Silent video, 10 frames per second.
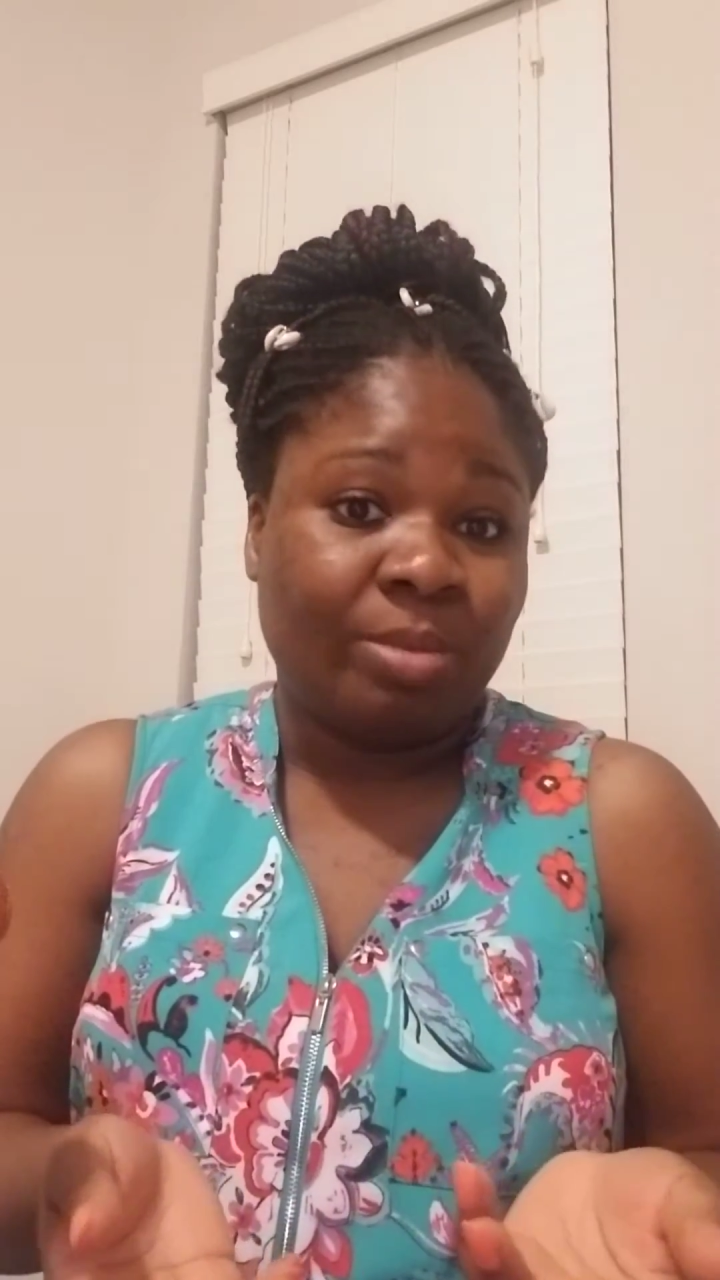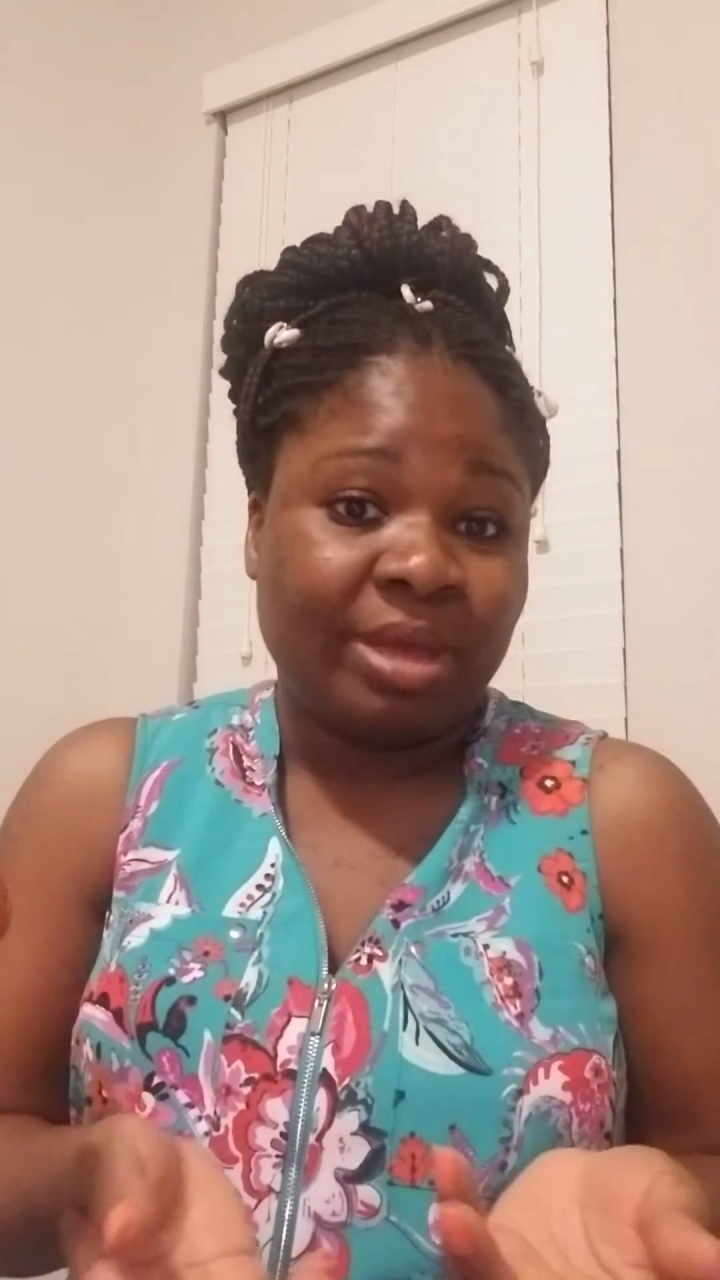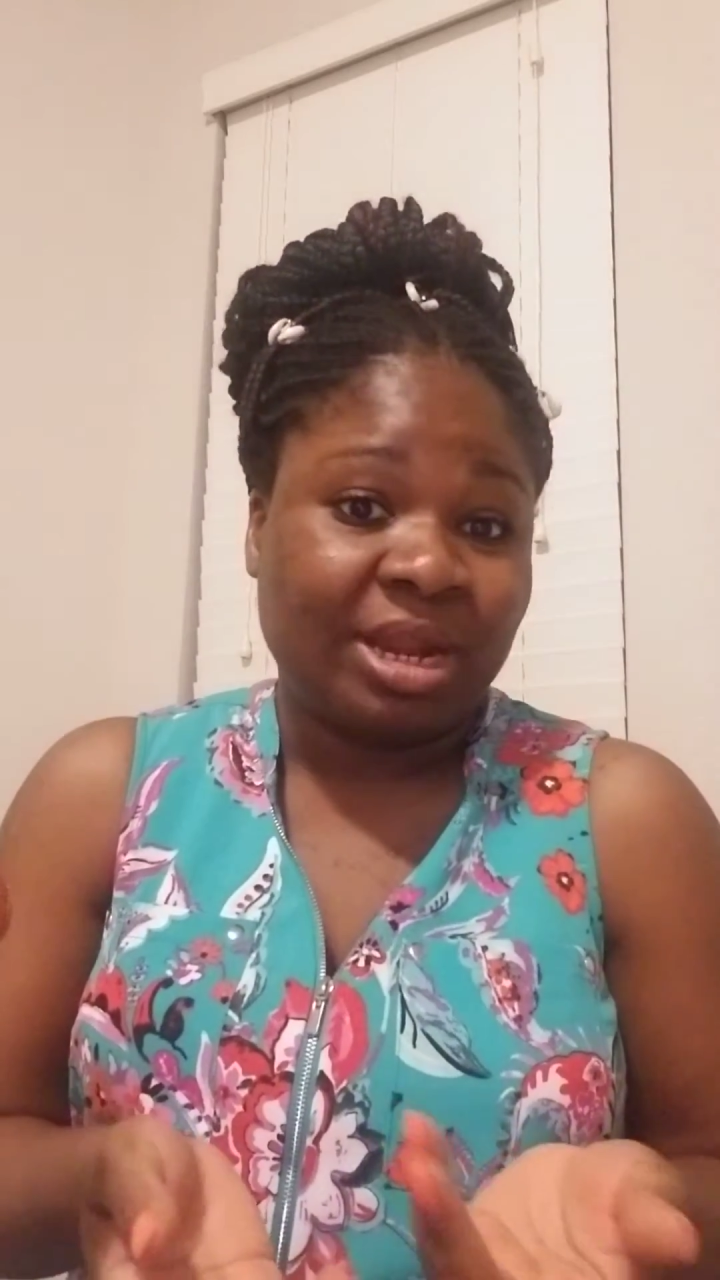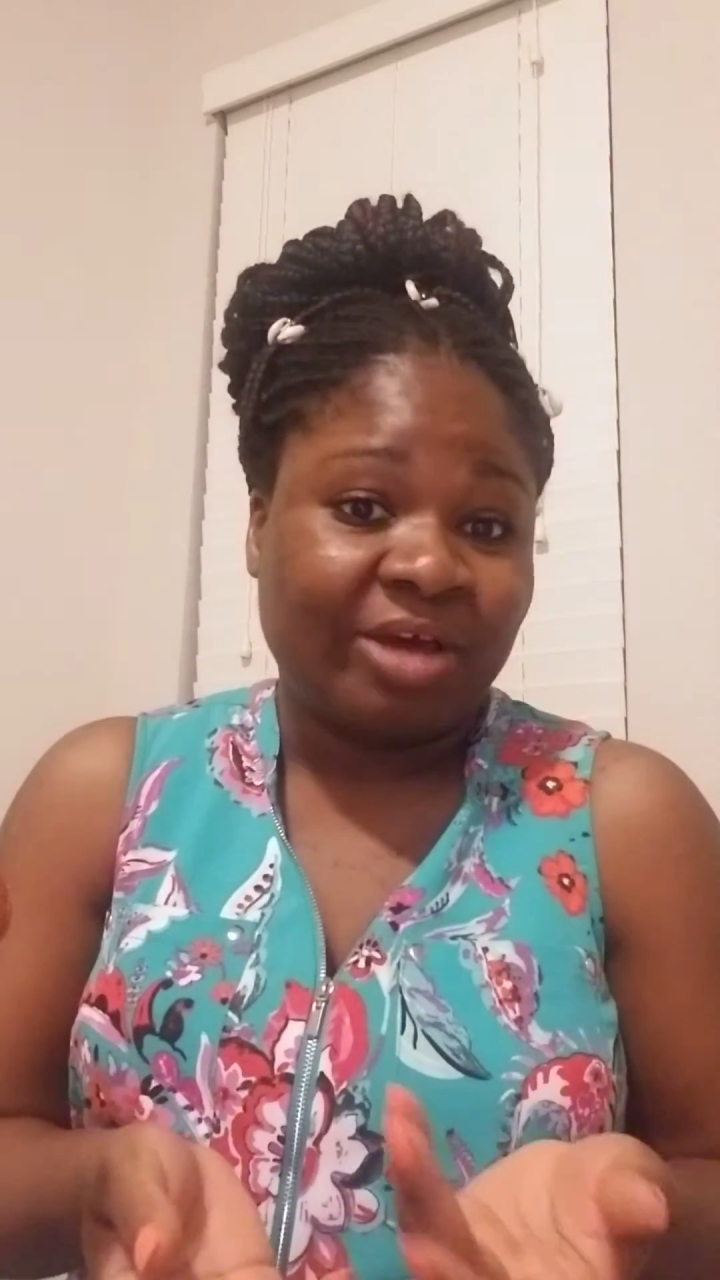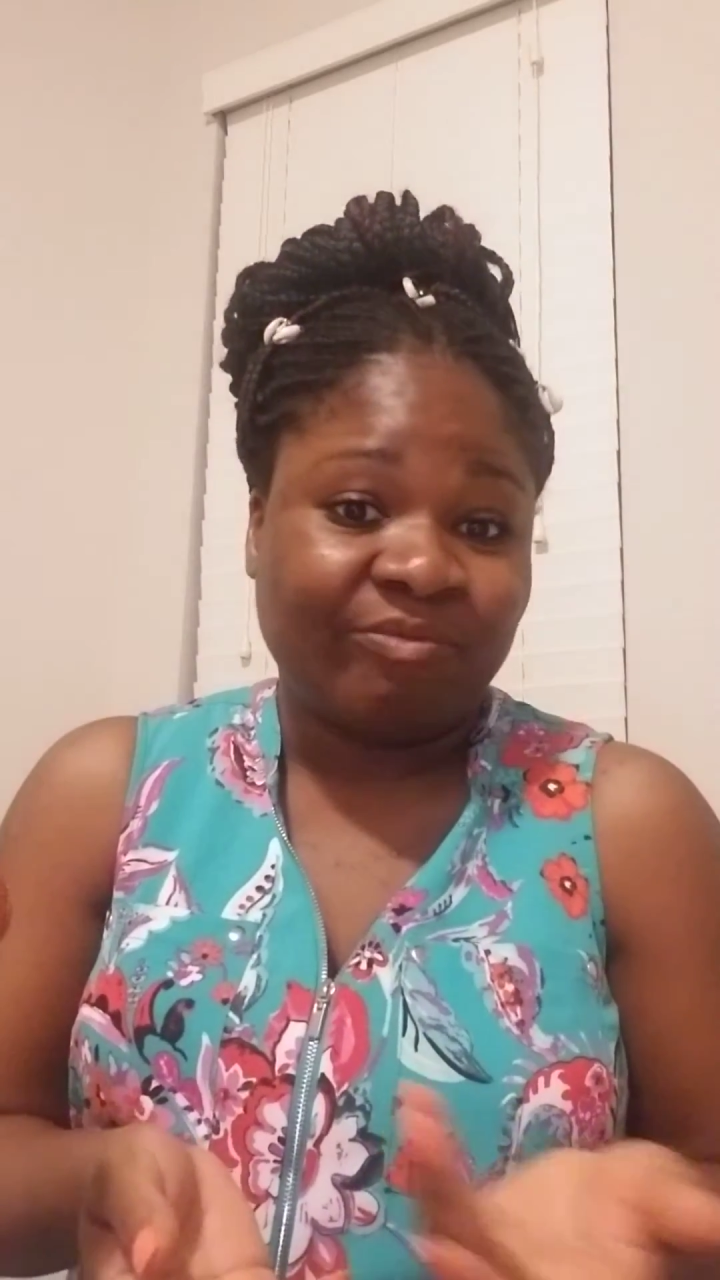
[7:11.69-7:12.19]

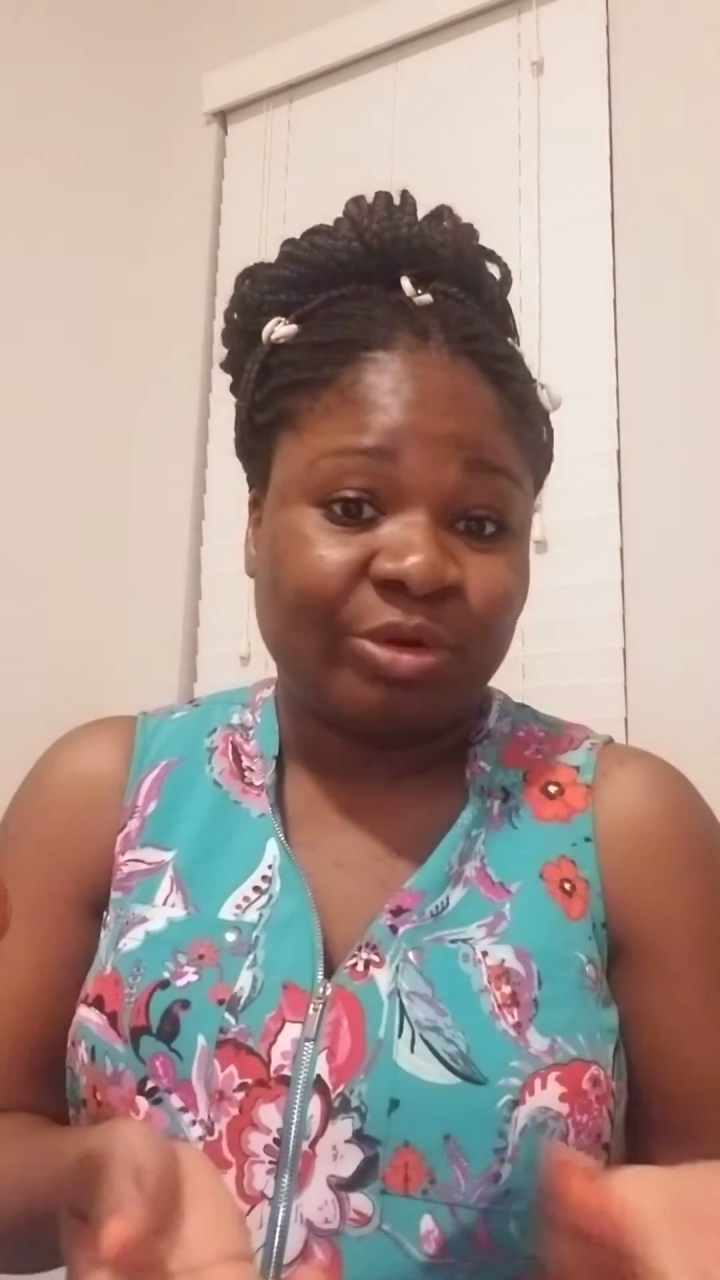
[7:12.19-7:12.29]
women have